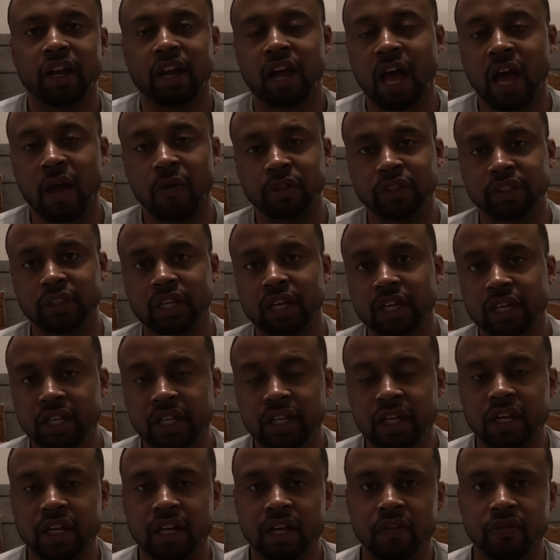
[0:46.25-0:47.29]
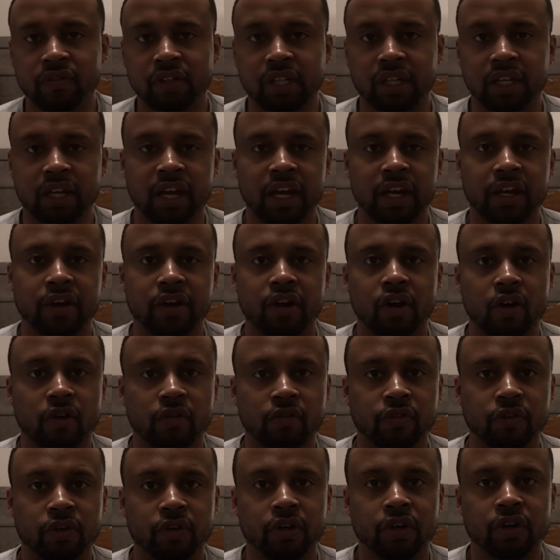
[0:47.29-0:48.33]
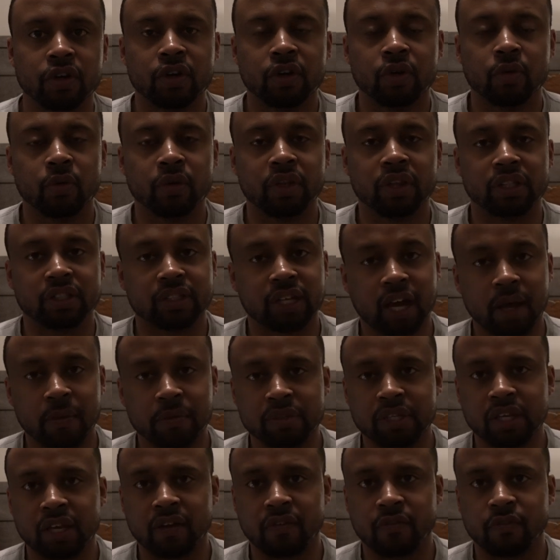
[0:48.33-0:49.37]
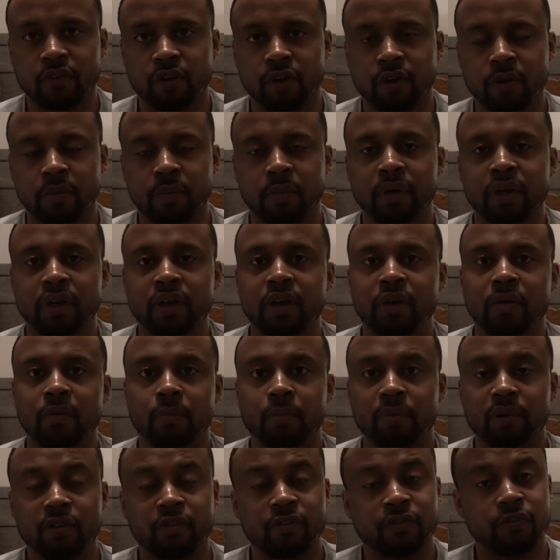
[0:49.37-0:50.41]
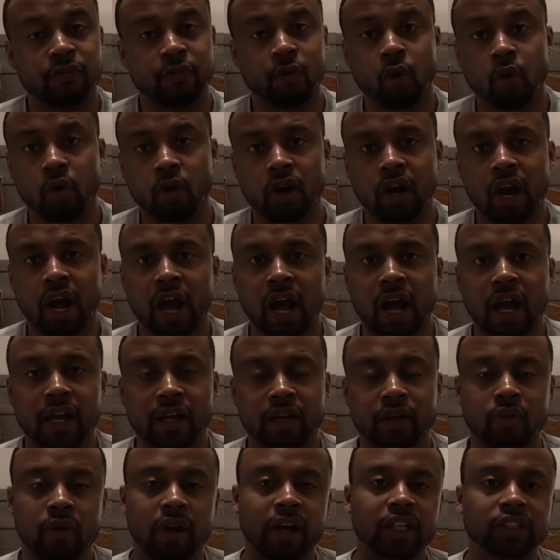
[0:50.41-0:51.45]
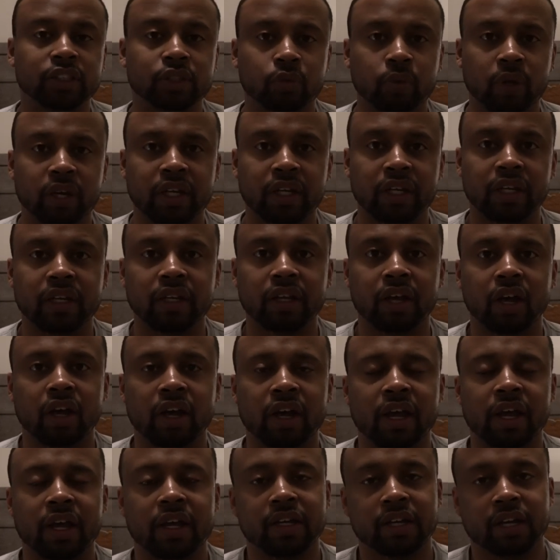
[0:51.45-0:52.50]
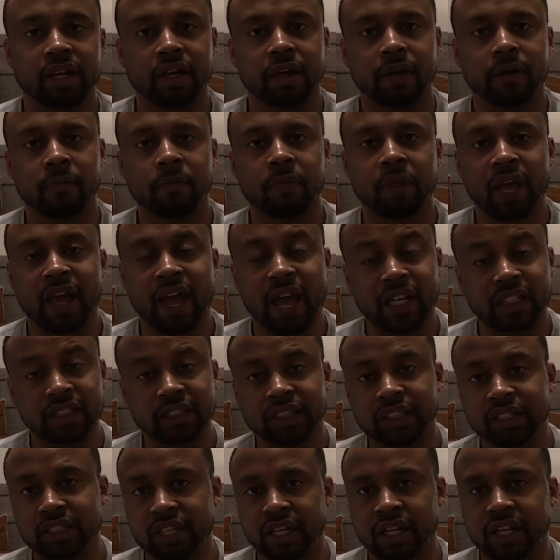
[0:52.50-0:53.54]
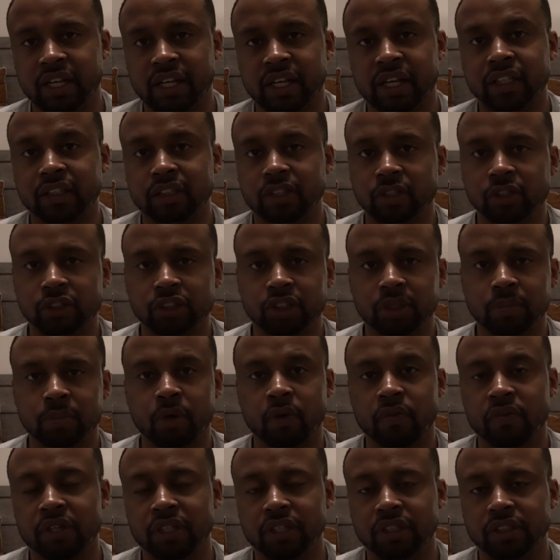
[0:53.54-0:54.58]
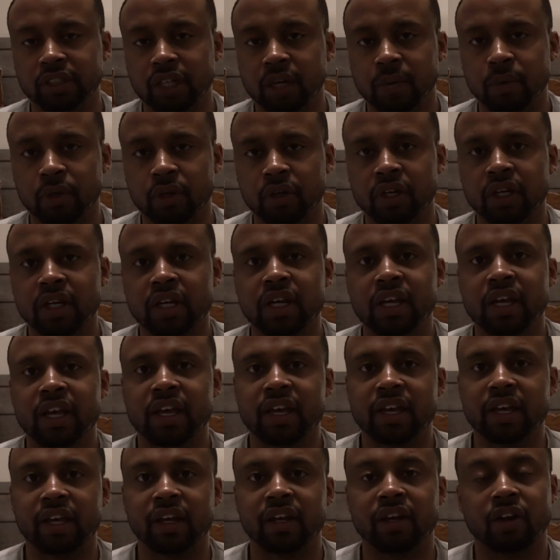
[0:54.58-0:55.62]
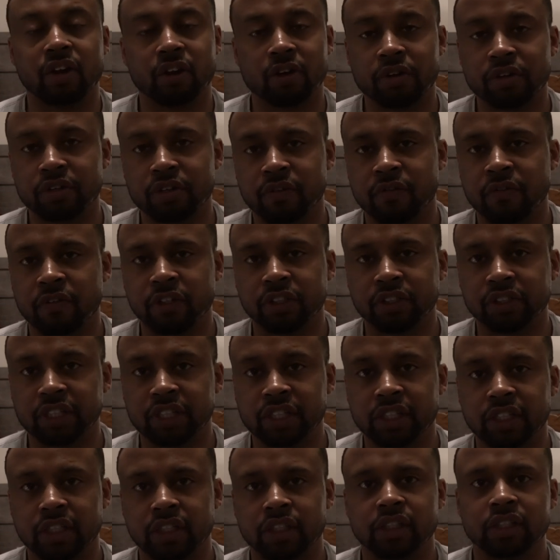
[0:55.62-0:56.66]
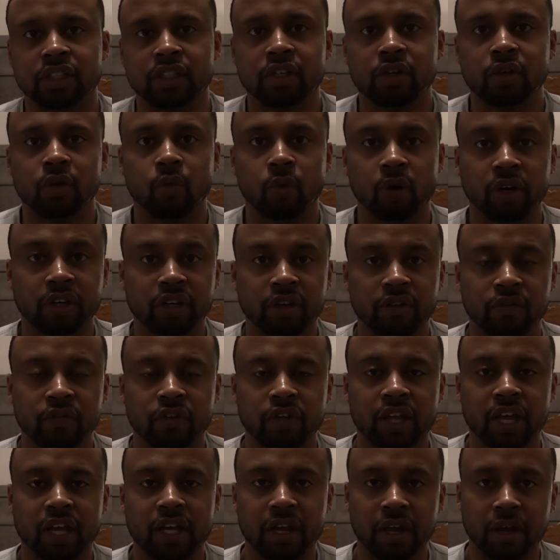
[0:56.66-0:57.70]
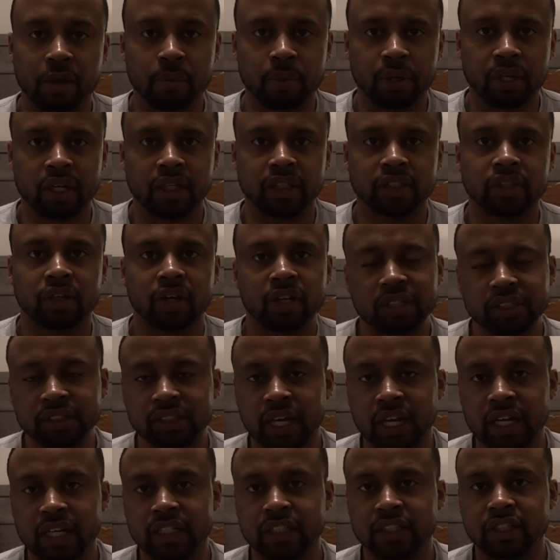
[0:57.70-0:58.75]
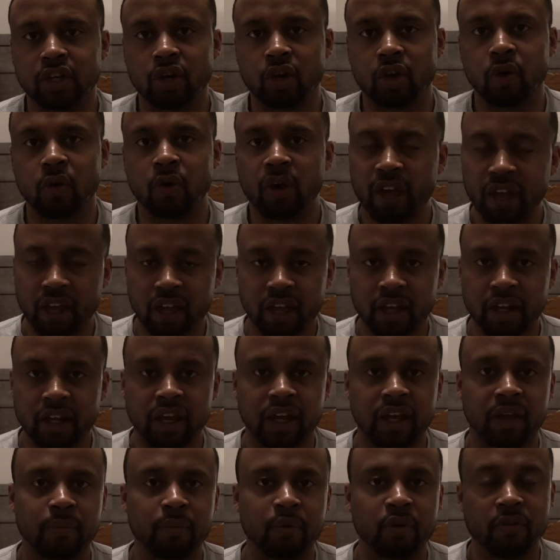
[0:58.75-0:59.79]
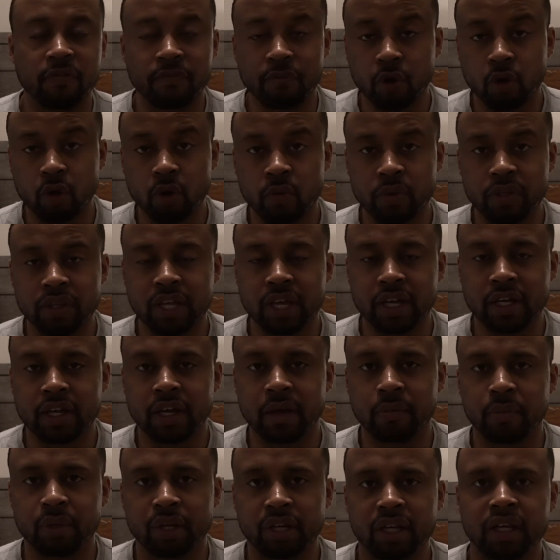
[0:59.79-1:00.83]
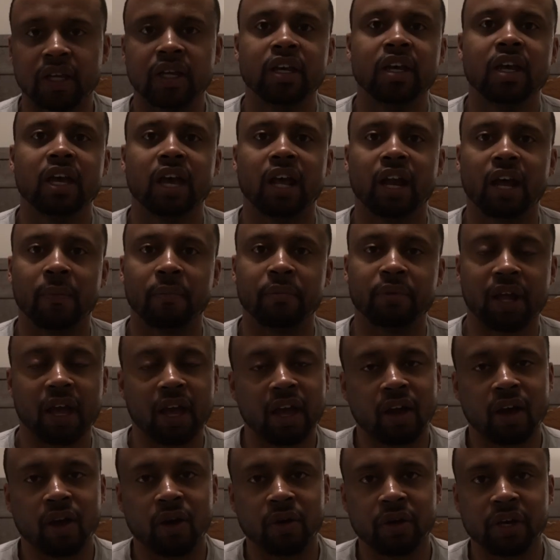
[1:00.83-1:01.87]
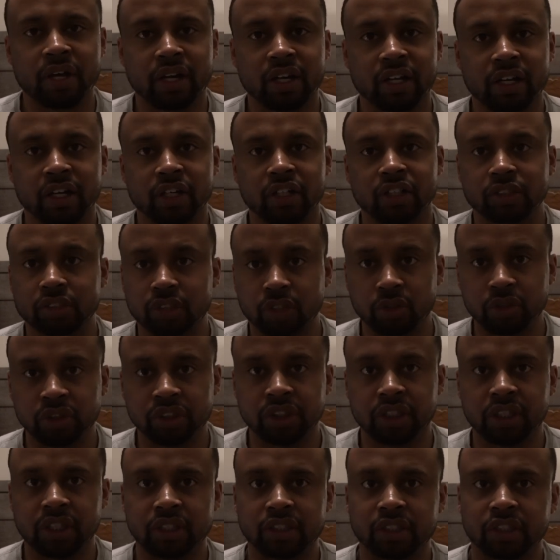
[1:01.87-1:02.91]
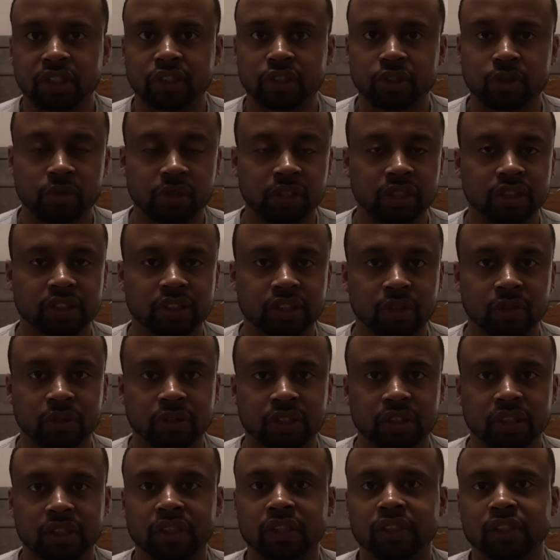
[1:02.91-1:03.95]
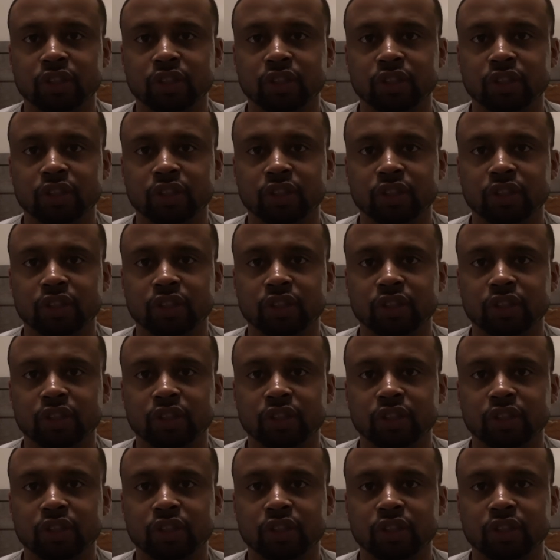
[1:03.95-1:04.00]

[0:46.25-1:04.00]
I was lucky enough to land an offer with a top tech firm before I graduated, and I actually did an internship over the summer in Herndon, Virginia, working for that company. So I decided to go ahead and move forward with that company, and I'm now in their associate to consultant